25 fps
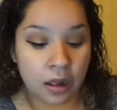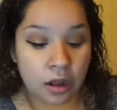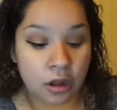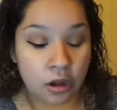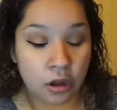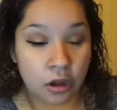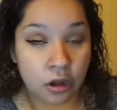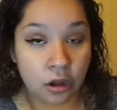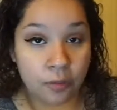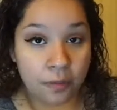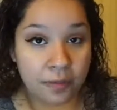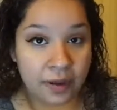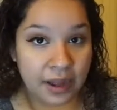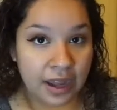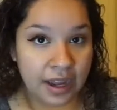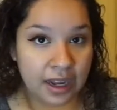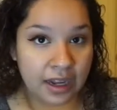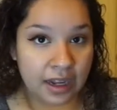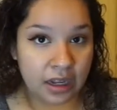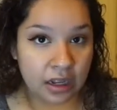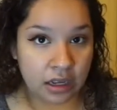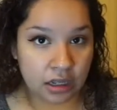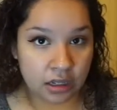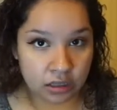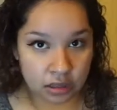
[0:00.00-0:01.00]
go
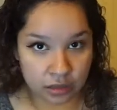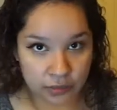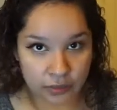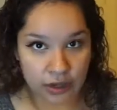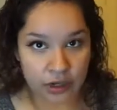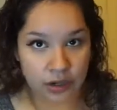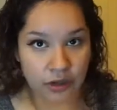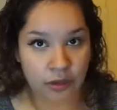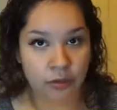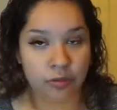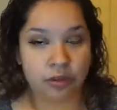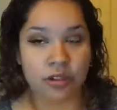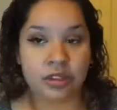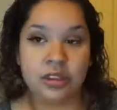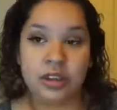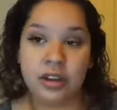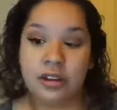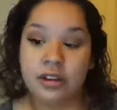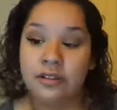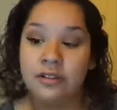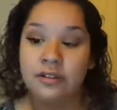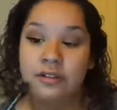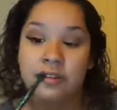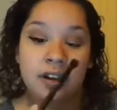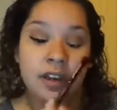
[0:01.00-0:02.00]
back to my normal
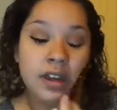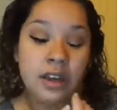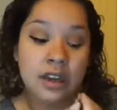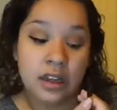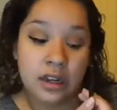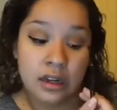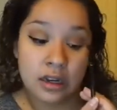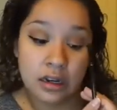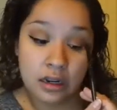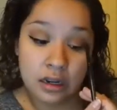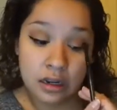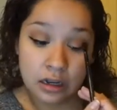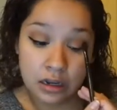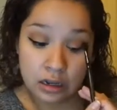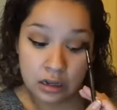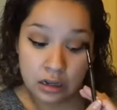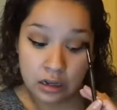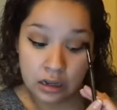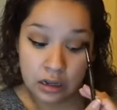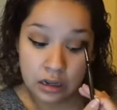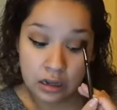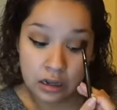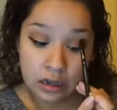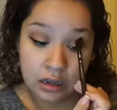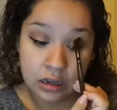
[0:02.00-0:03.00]
self and
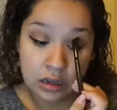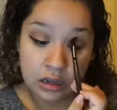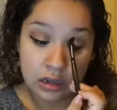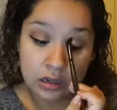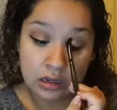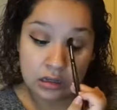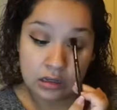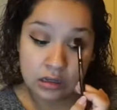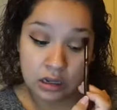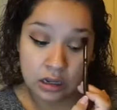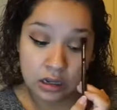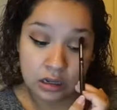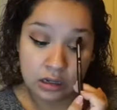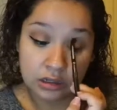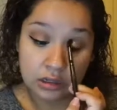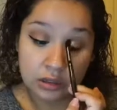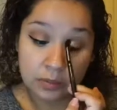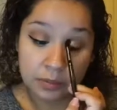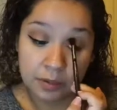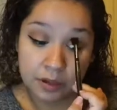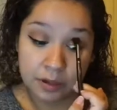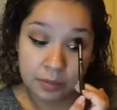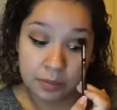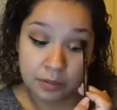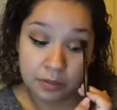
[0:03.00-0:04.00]
talk to
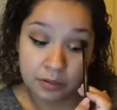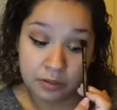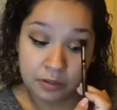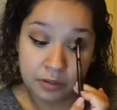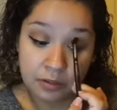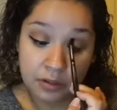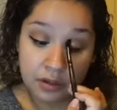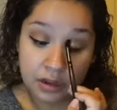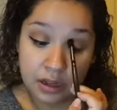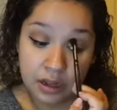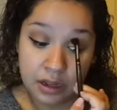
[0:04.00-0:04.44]
people,